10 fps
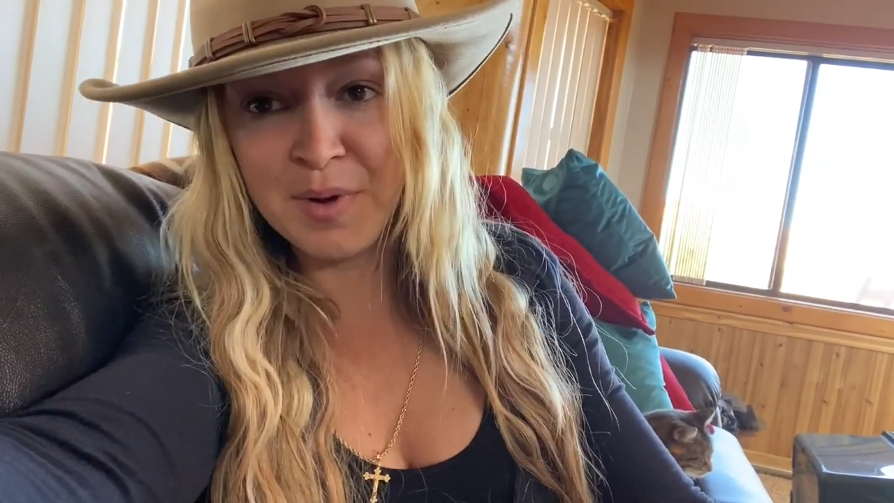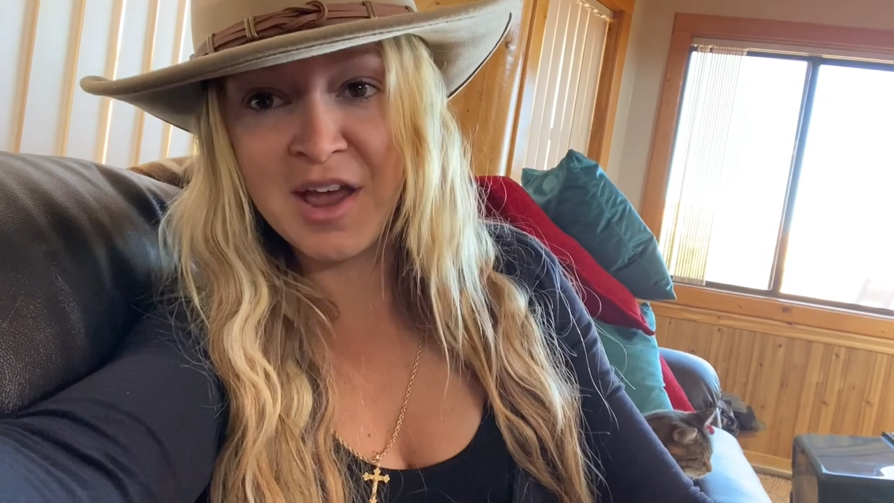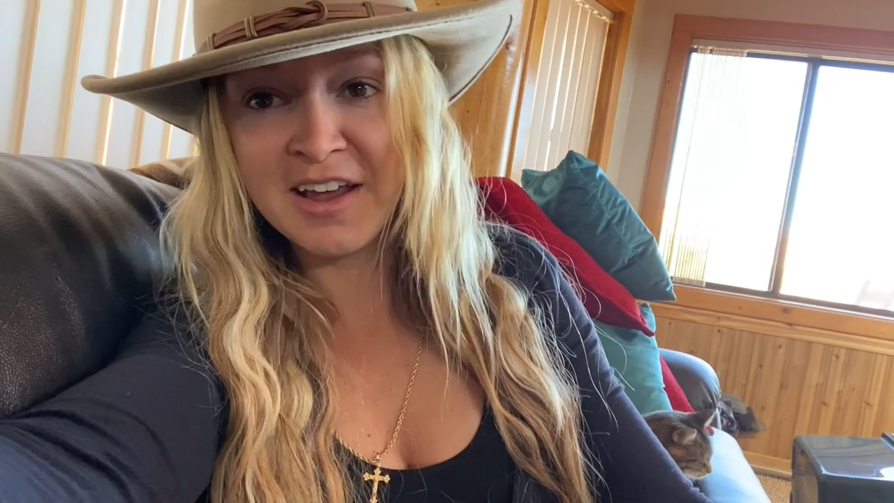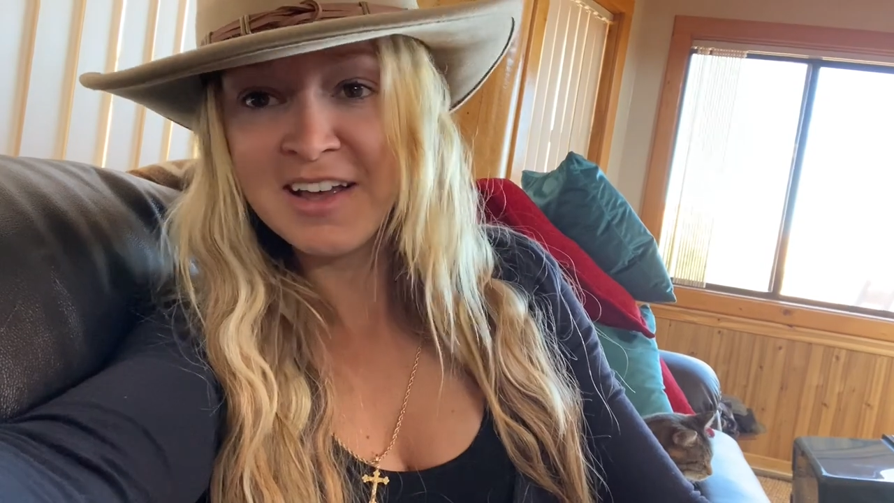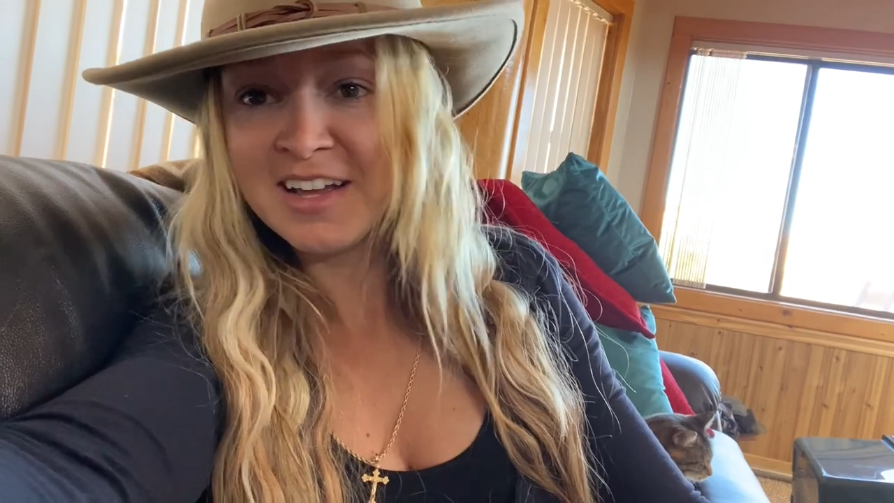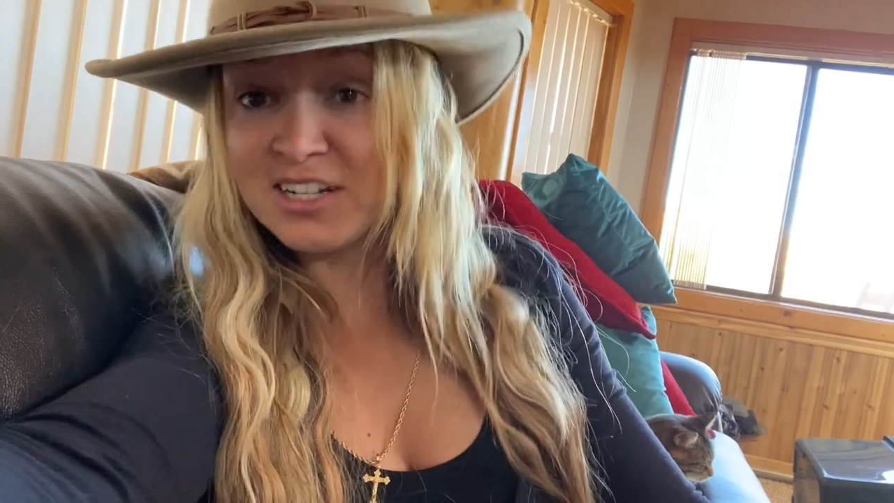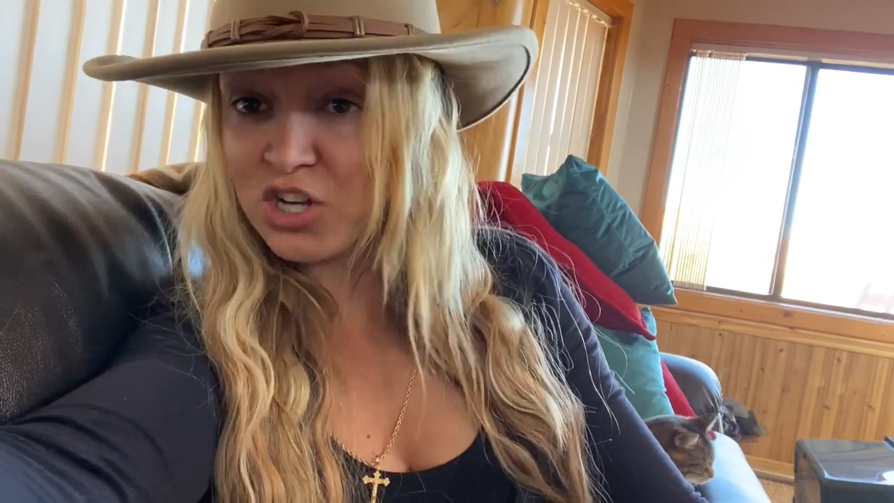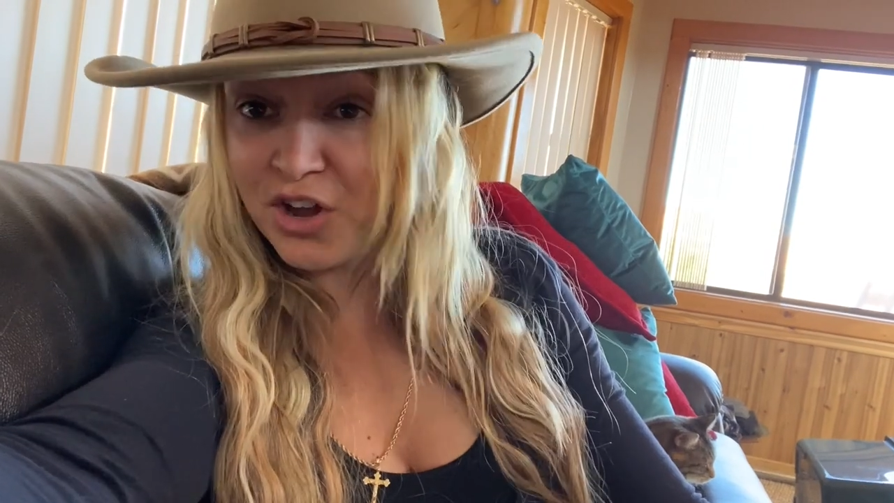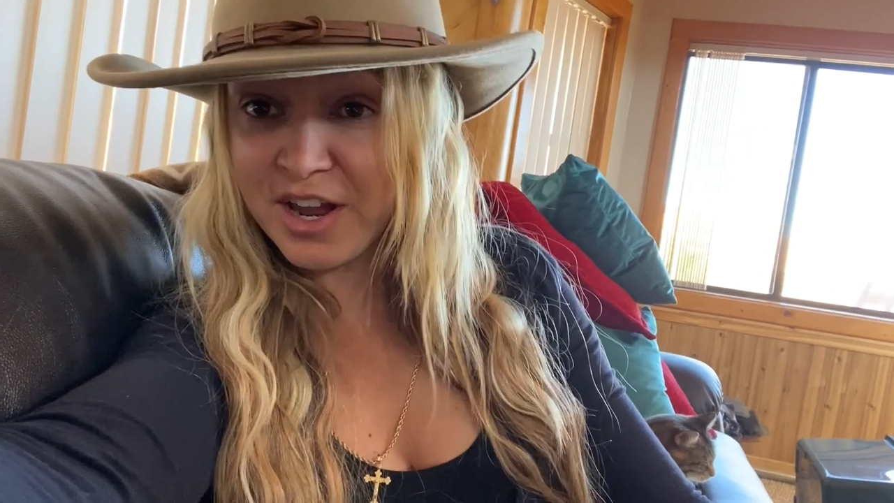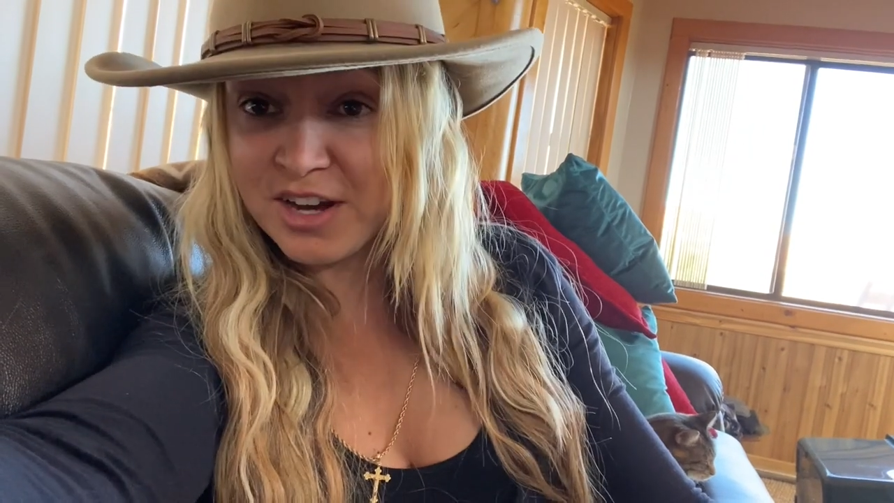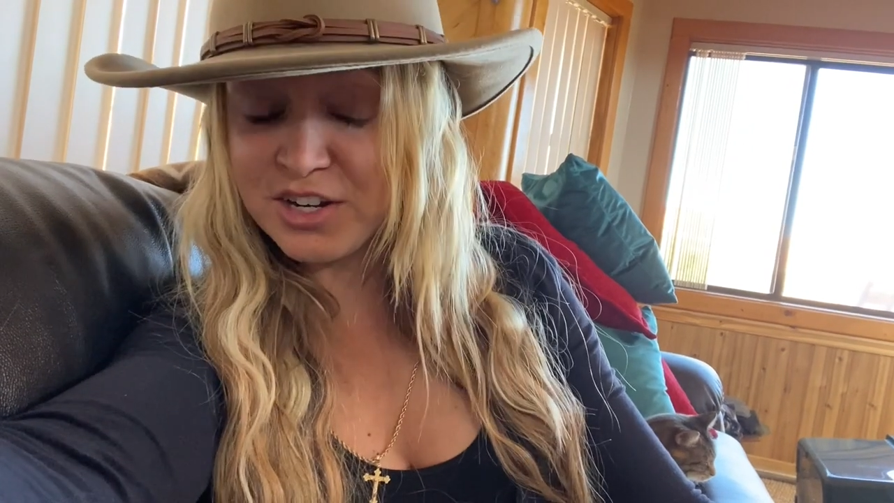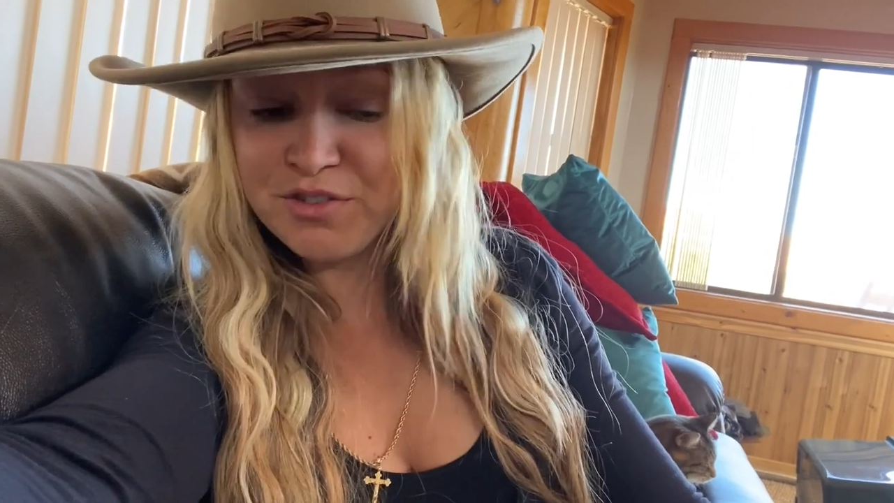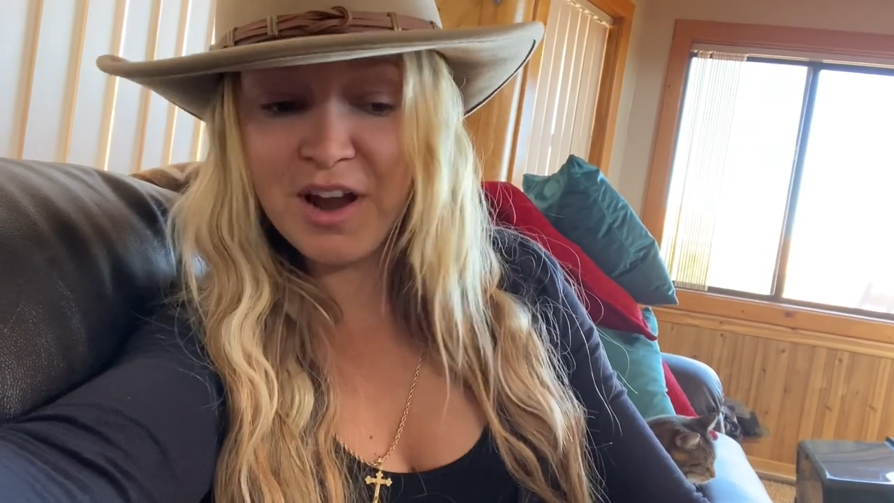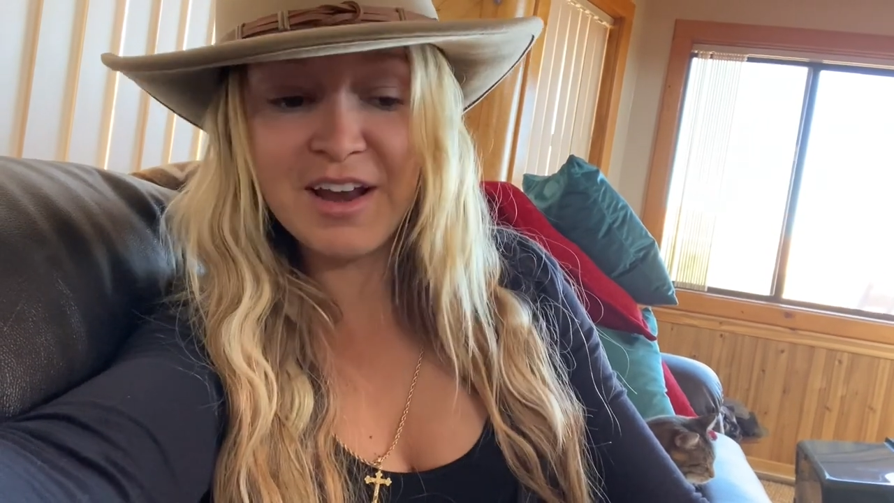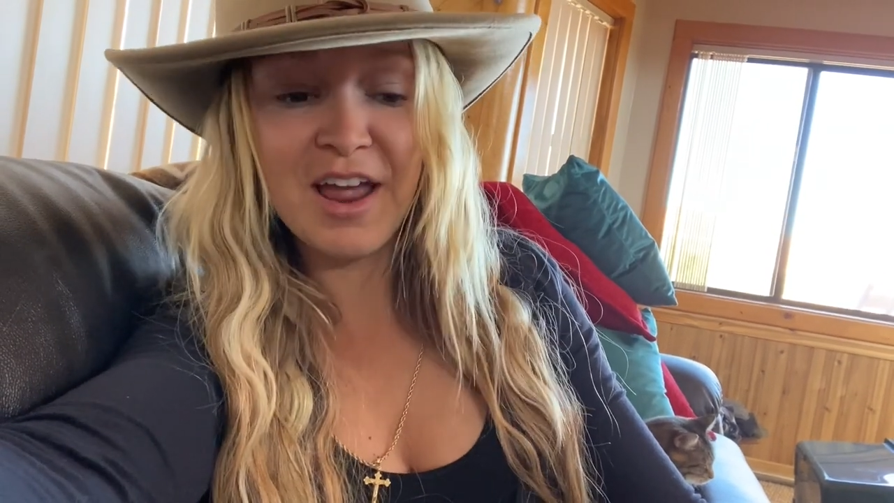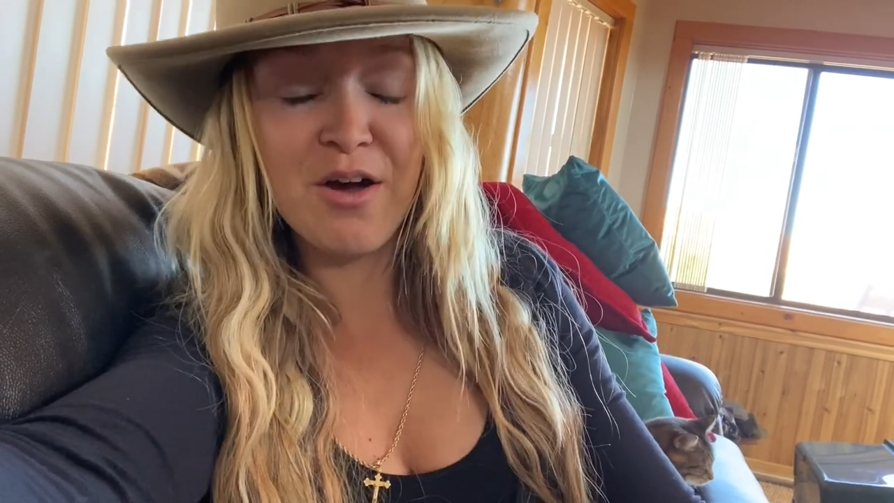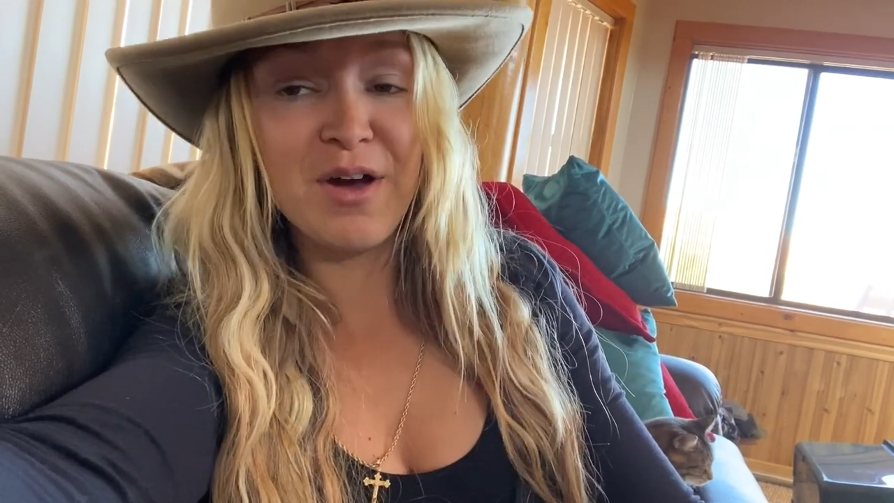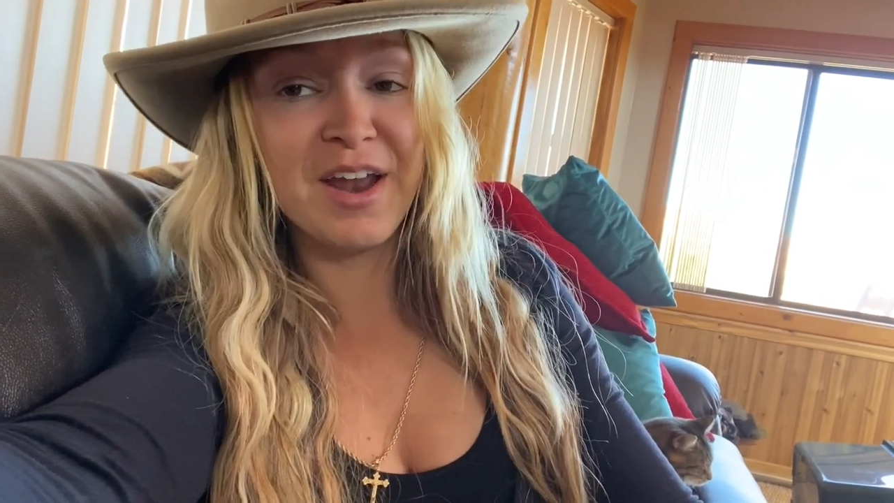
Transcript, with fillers: but it's all I can do right now.